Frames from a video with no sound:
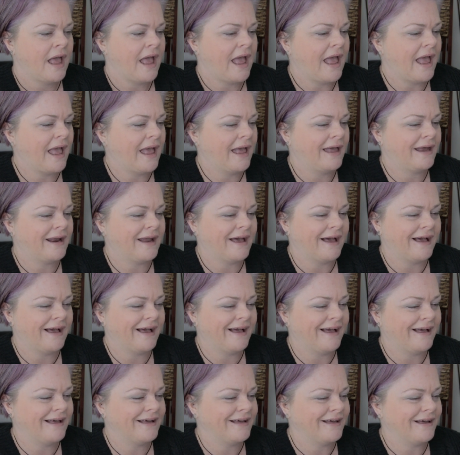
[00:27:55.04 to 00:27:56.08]
And,
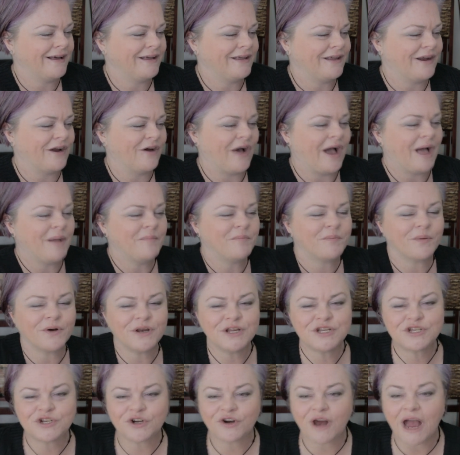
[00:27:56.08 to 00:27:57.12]
I'm
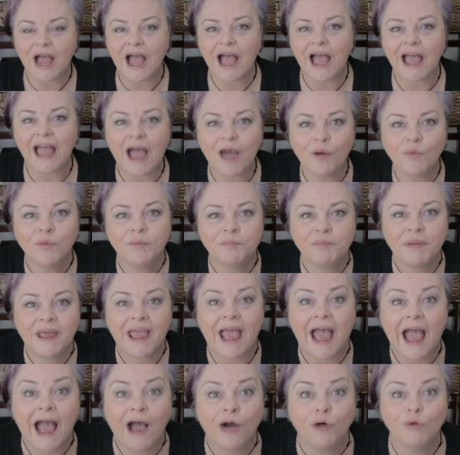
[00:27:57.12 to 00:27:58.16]
pretty sure I would
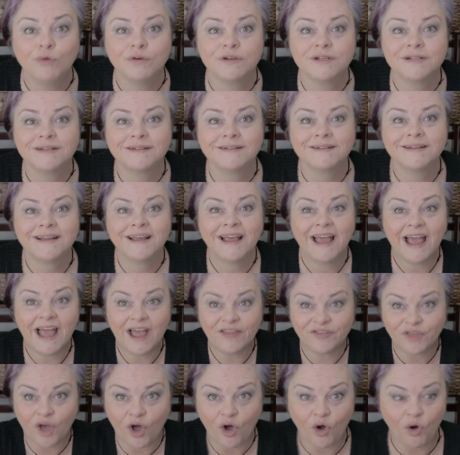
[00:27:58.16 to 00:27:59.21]
be out
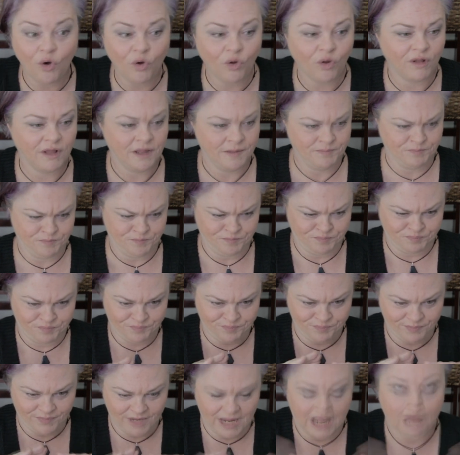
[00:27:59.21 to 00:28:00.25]
at the whole,
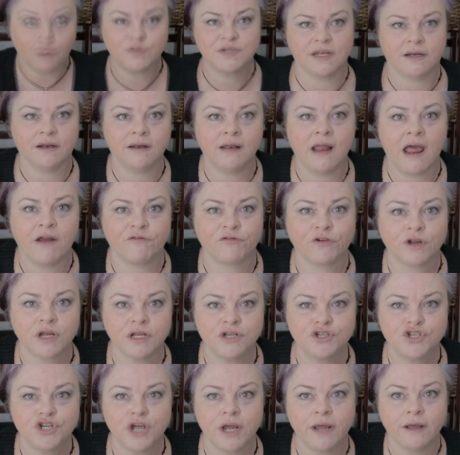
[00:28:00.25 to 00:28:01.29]
"I was in an
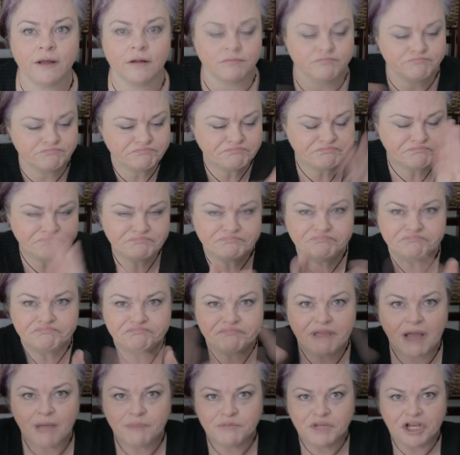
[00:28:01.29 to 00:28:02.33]
African jail.
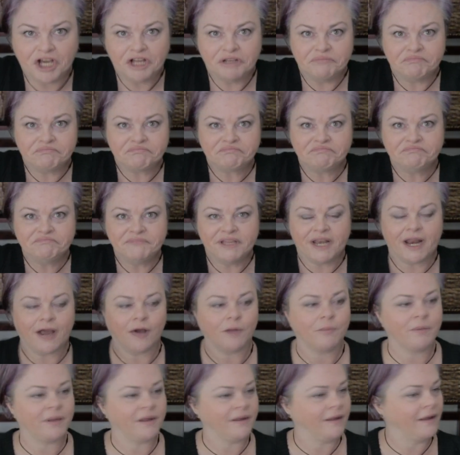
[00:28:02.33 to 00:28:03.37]
I'm done."
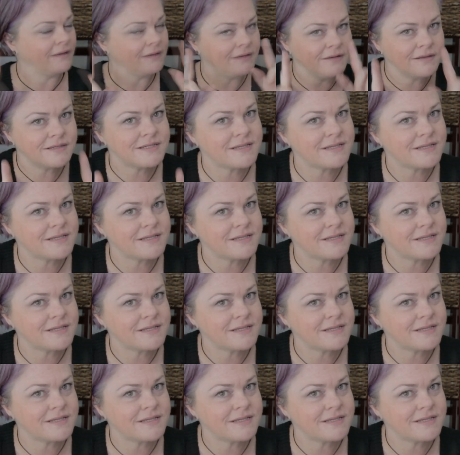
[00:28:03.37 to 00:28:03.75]
But you